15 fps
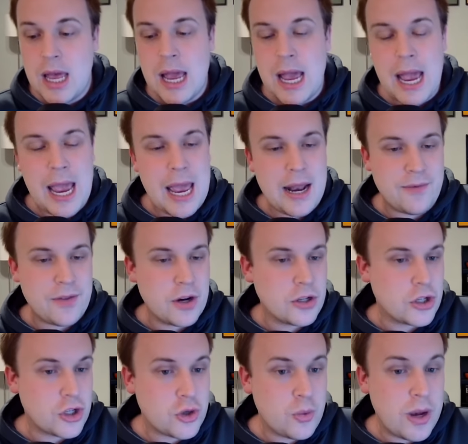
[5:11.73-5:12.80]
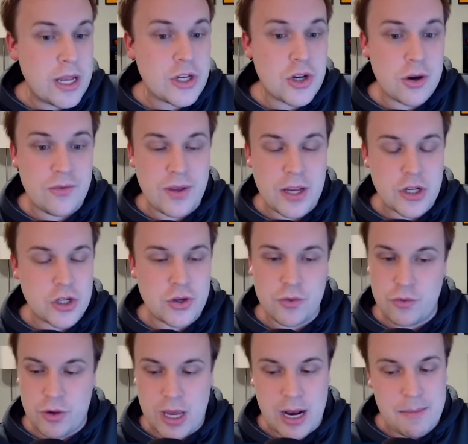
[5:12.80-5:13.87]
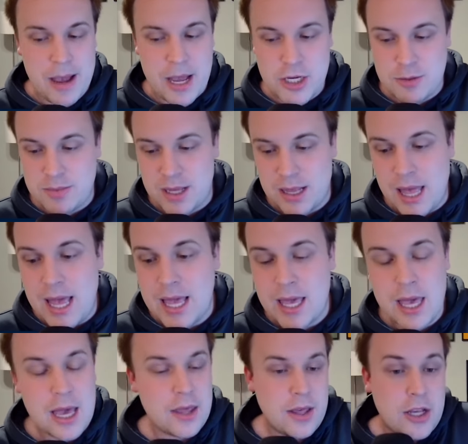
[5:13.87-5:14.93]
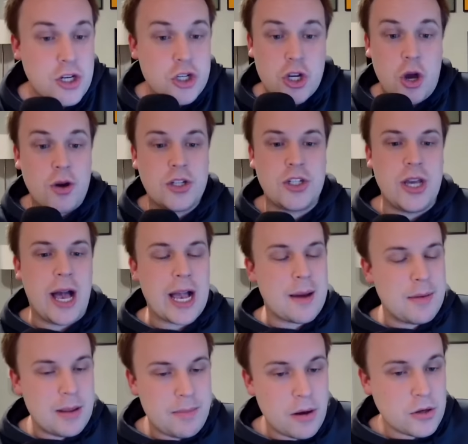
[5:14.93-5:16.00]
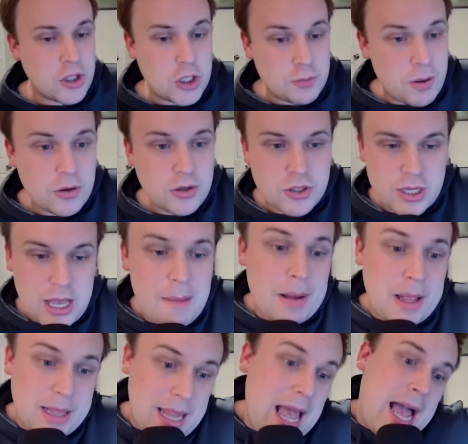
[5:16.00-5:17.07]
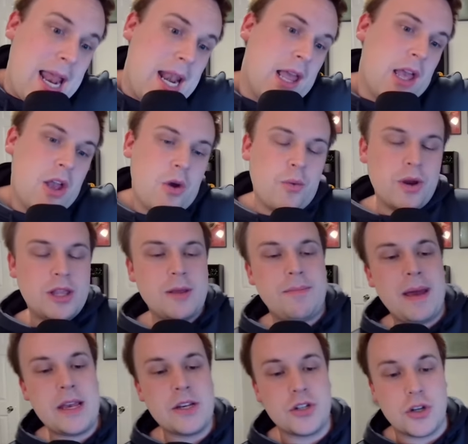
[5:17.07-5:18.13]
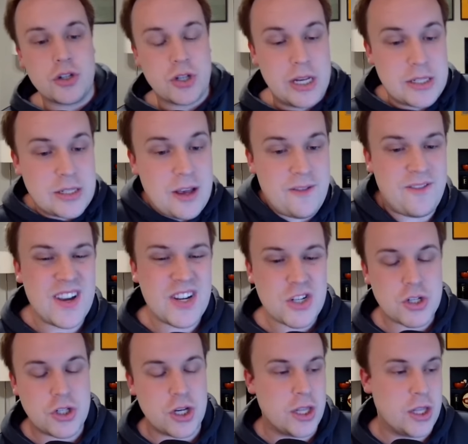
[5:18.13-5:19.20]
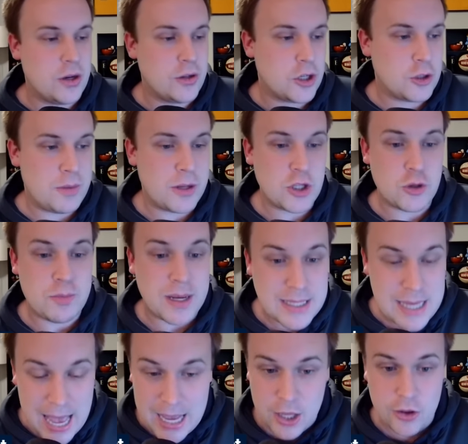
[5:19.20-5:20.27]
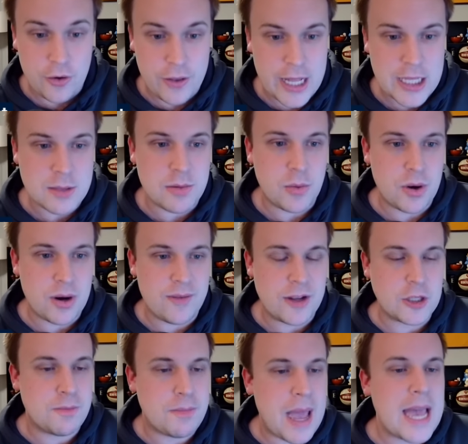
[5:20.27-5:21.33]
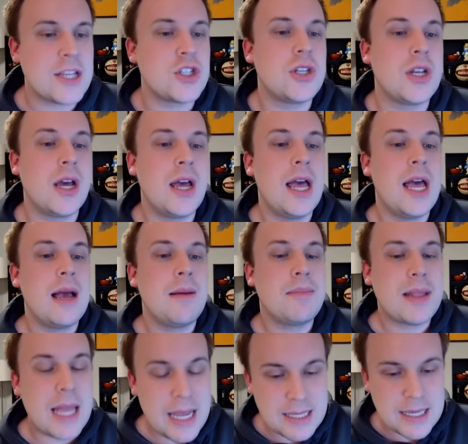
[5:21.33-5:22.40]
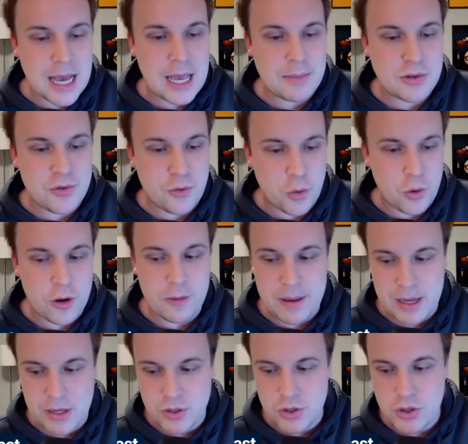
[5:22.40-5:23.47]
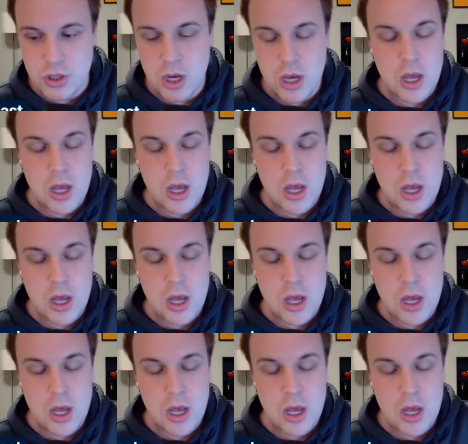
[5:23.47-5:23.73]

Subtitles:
And if there's a switch or if they just get a matchup they like, they just go to Siakam in the post. He's posting up a lot with the Pacers, and his efficiency on those has been spectacular. That's been one of his best play types for the Pacers.